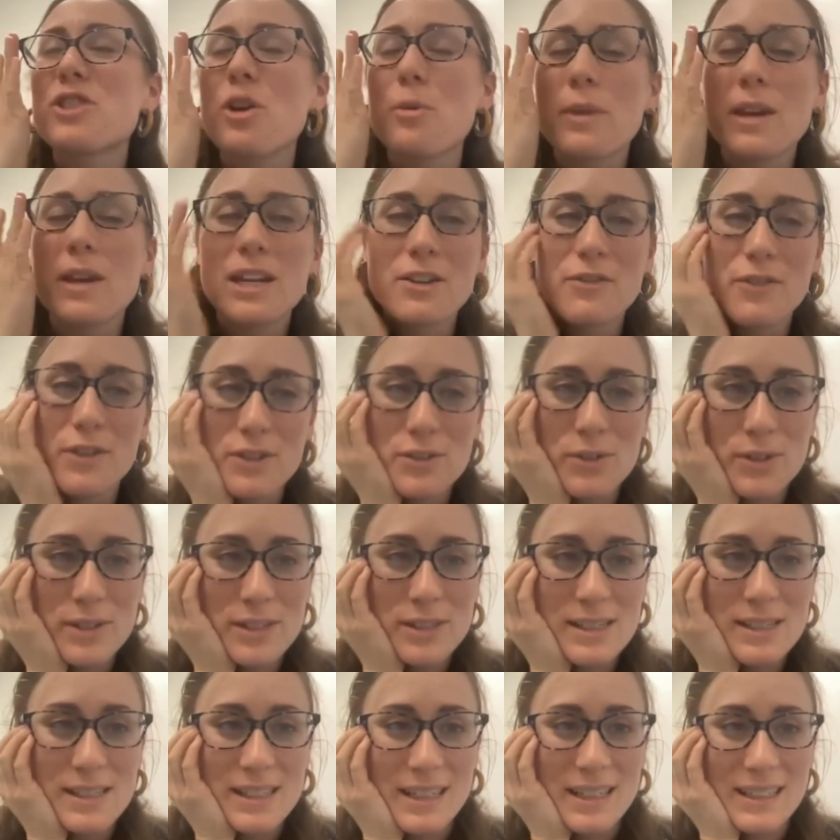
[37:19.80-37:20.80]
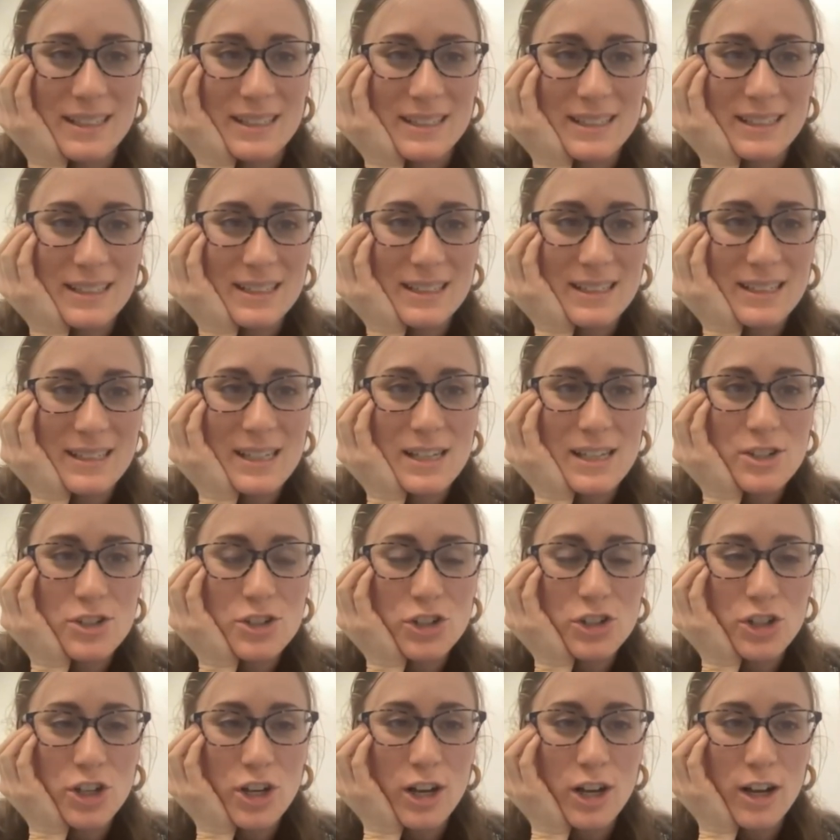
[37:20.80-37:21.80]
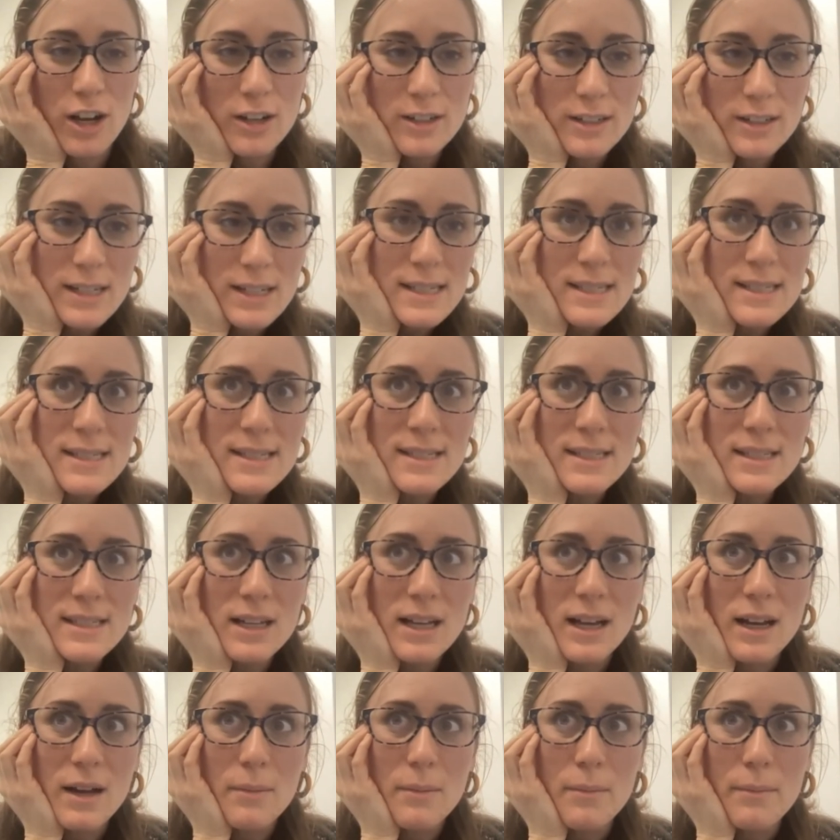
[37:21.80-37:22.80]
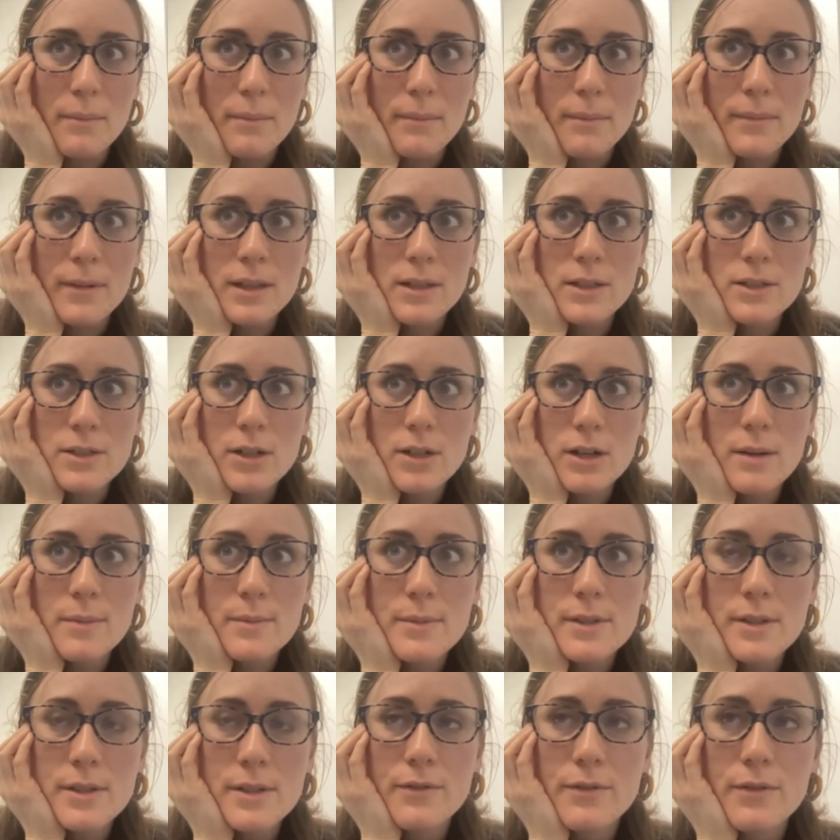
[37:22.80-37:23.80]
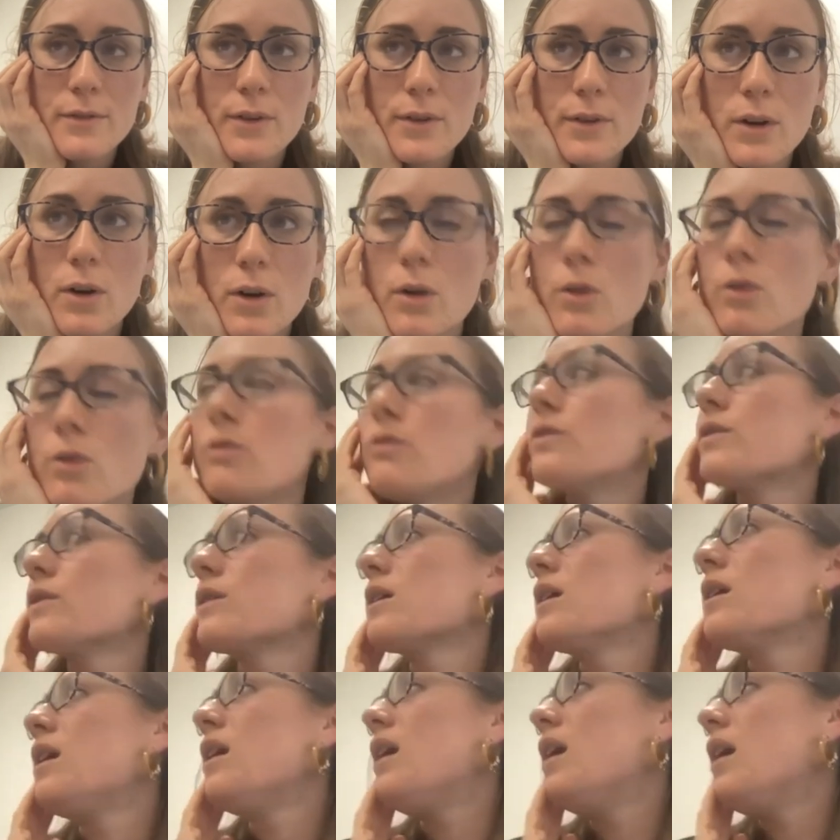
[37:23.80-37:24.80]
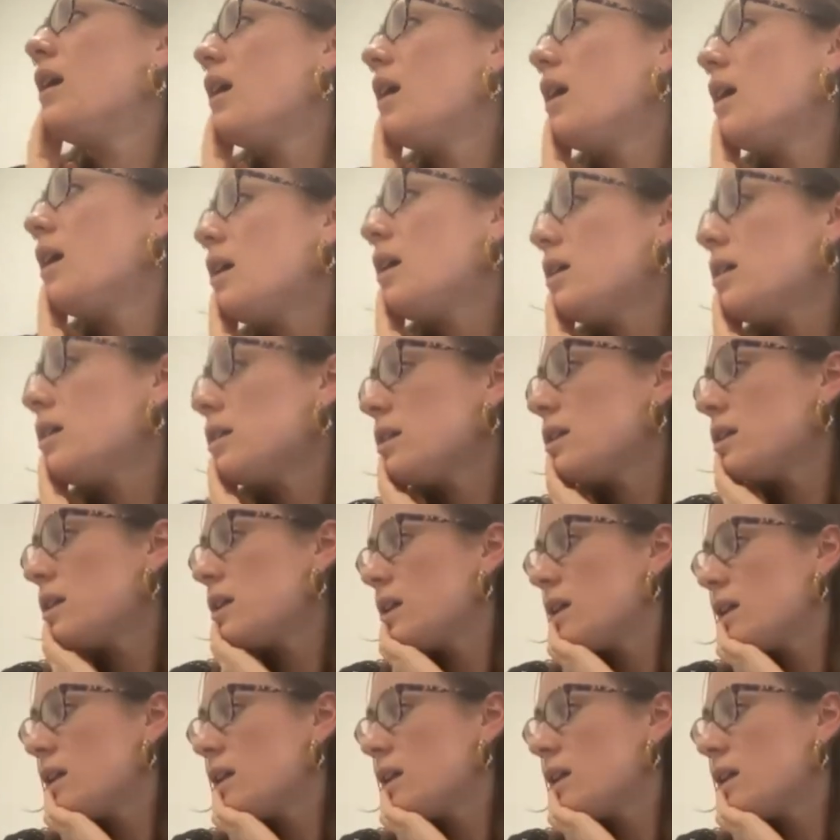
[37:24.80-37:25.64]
so many different sources on each artist. Um, in terms of overall